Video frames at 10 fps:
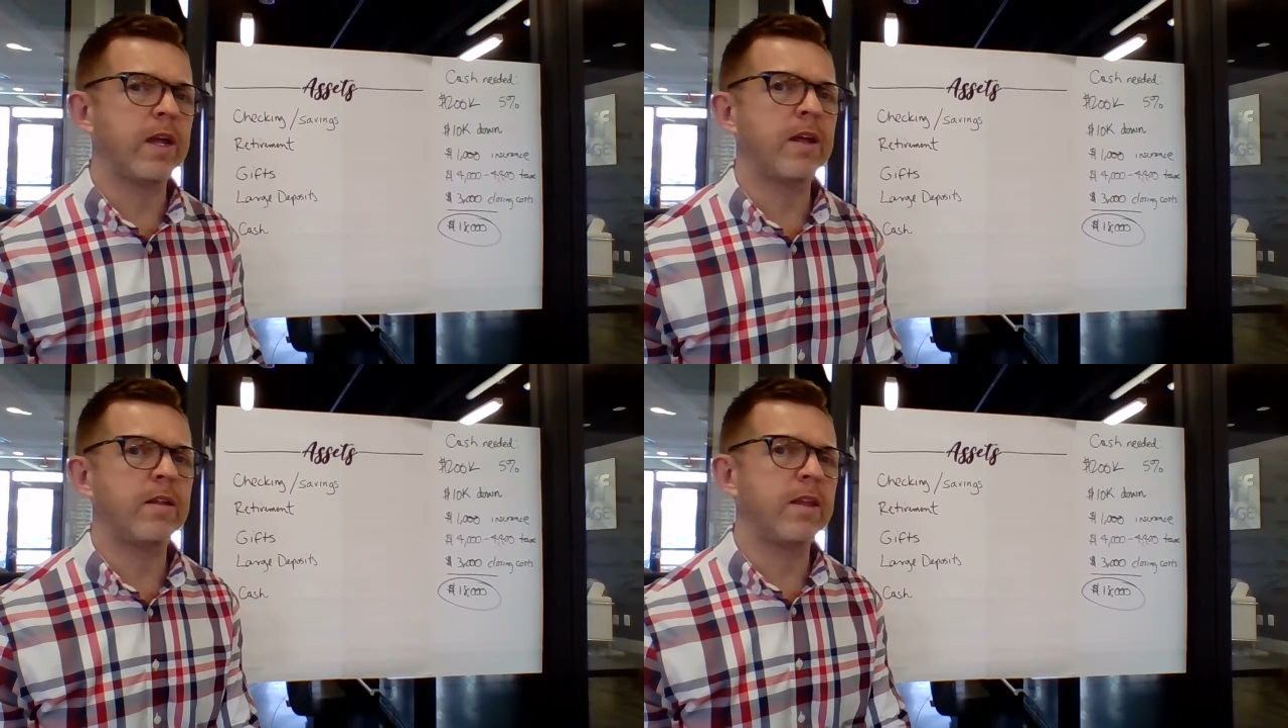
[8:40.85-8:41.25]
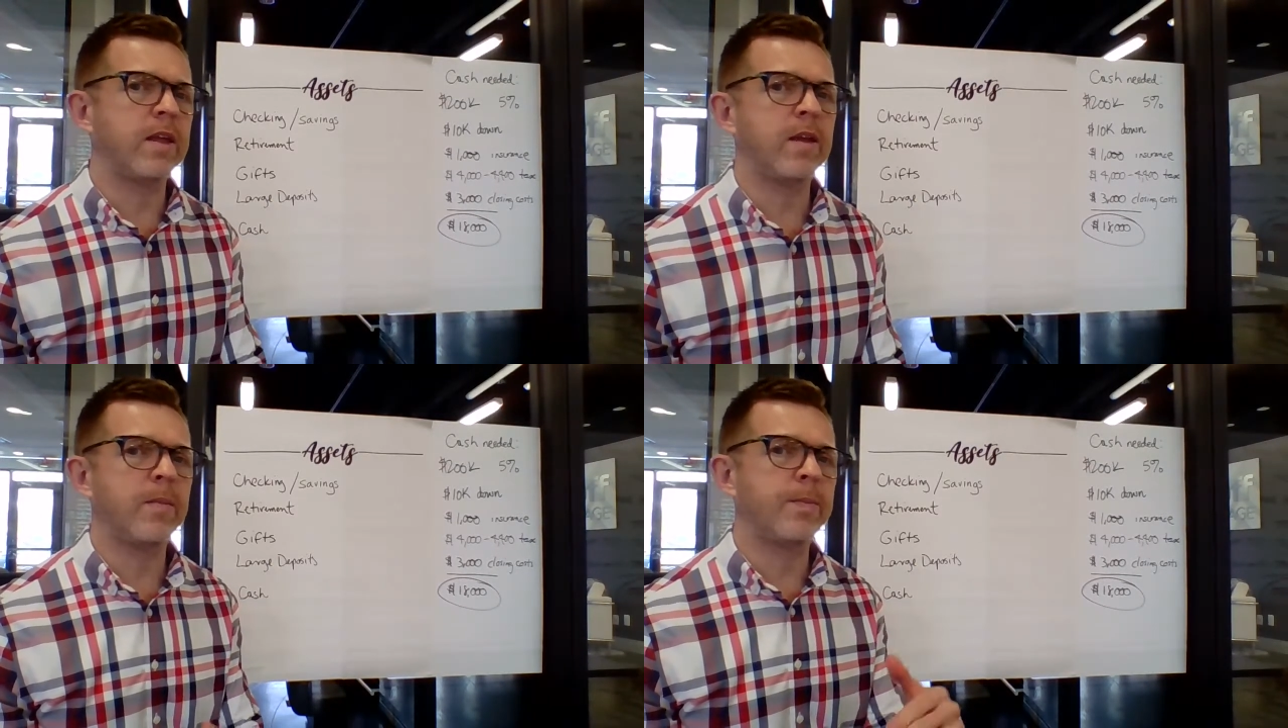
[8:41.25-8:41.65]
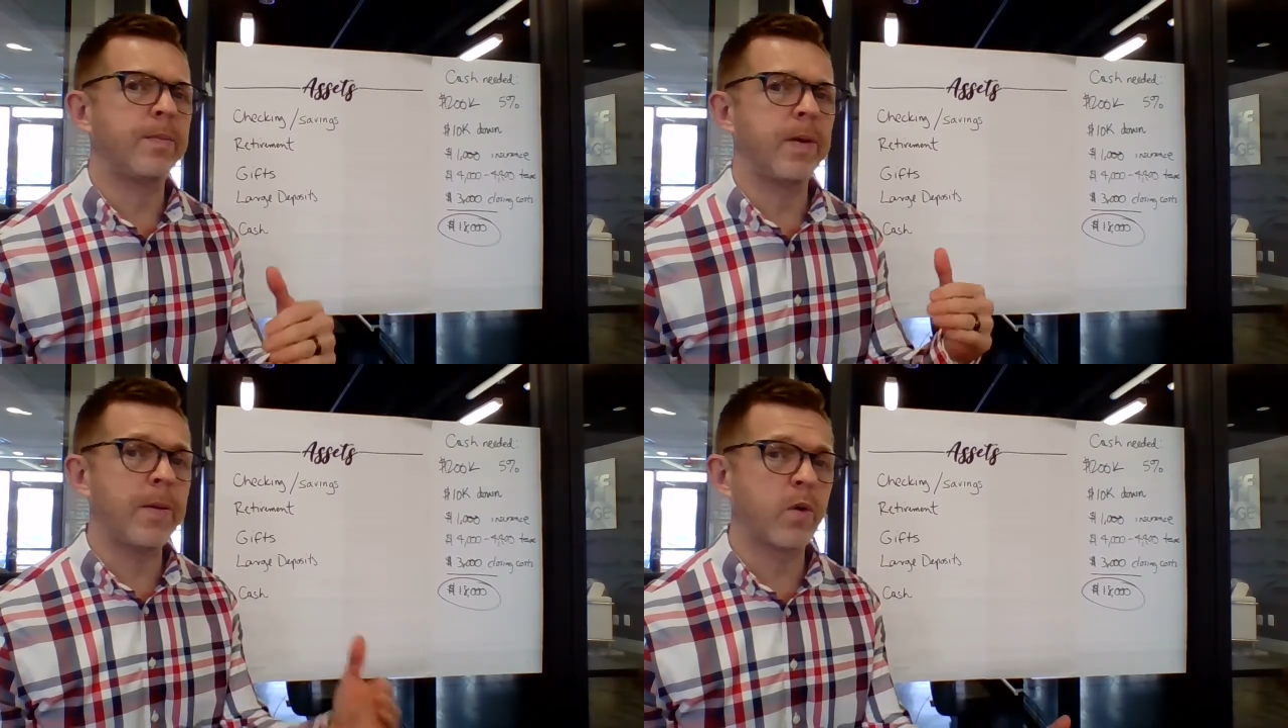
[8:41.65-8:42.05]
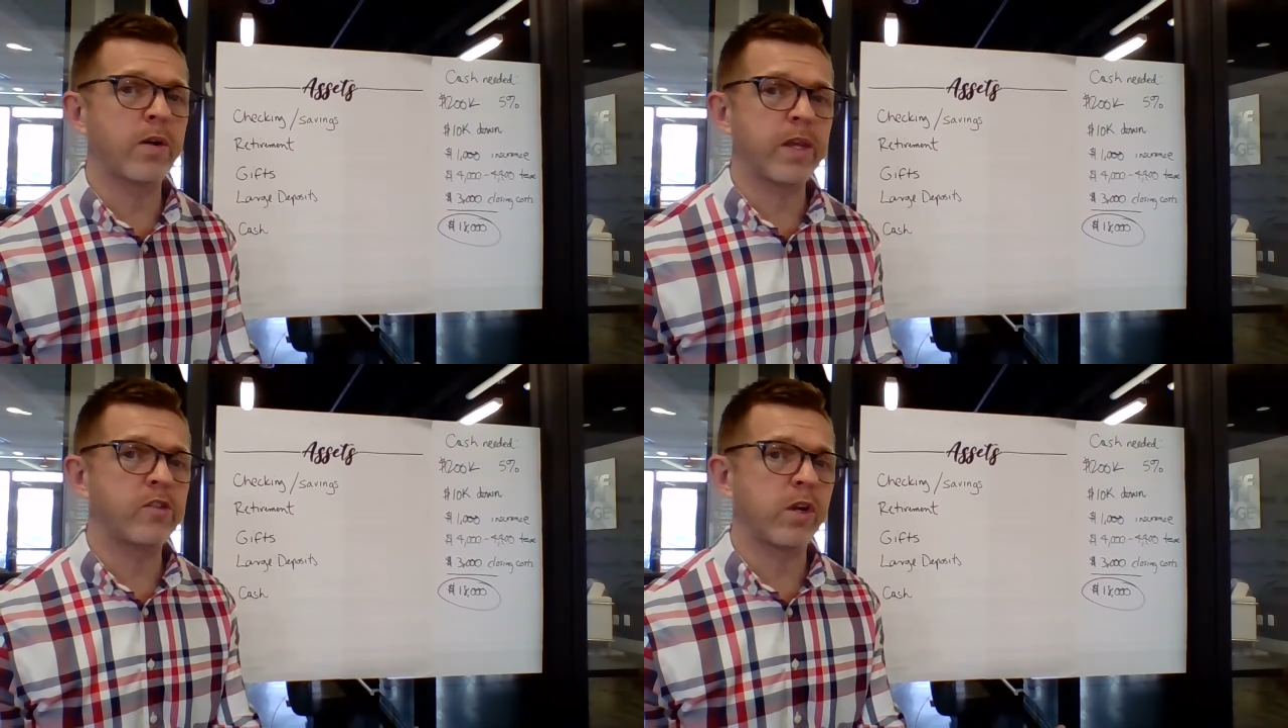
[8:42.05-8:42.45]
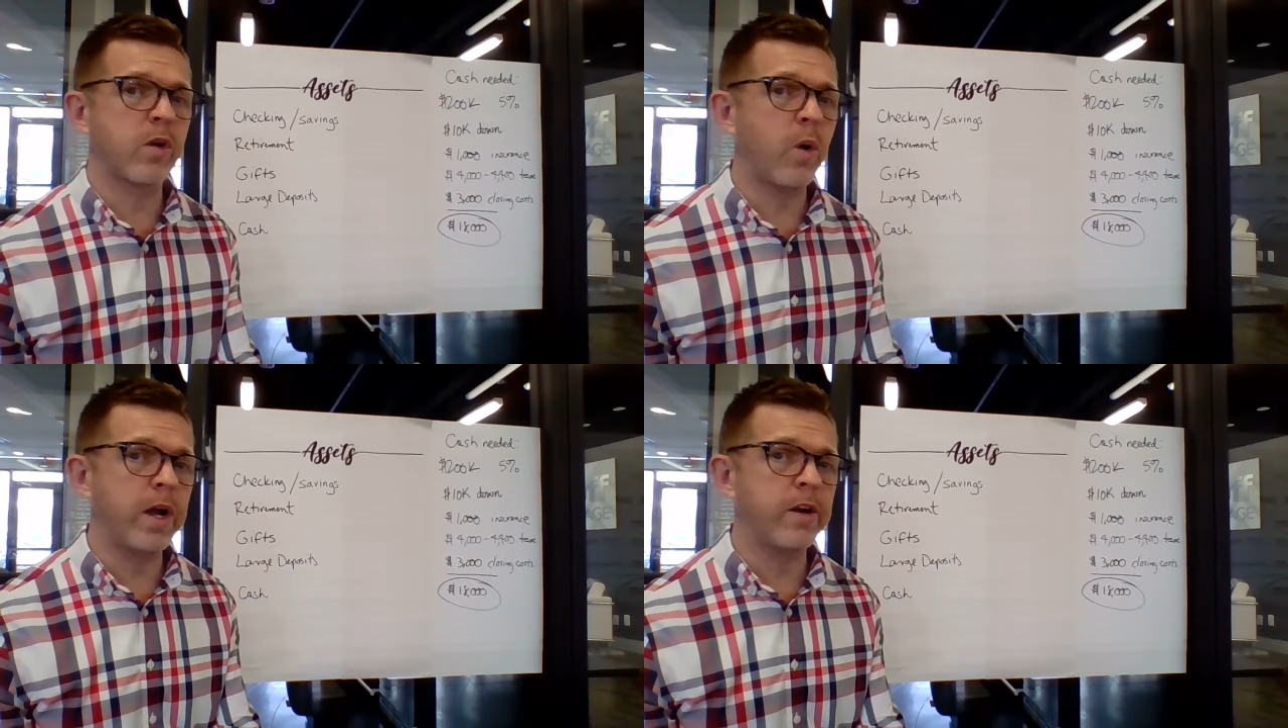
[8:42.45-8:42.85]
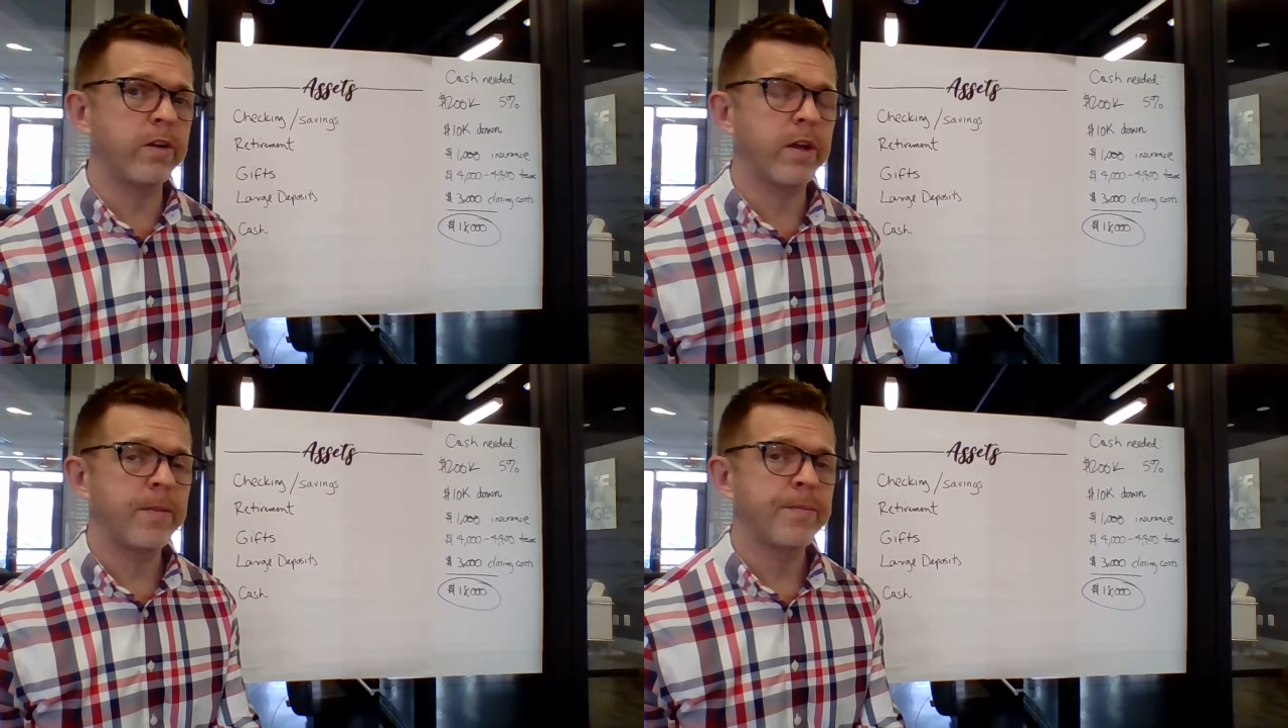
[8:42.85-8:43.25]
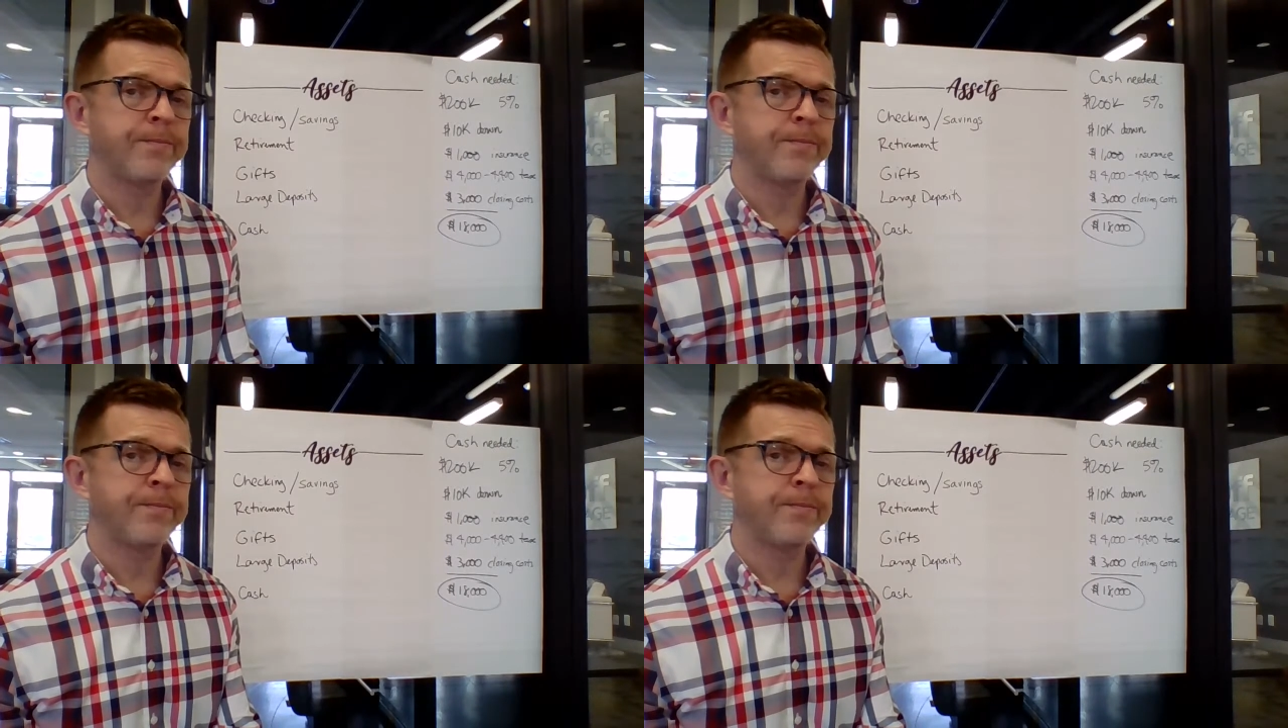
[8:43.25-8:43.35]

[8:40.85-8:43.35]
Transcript: in the paperwork that's required,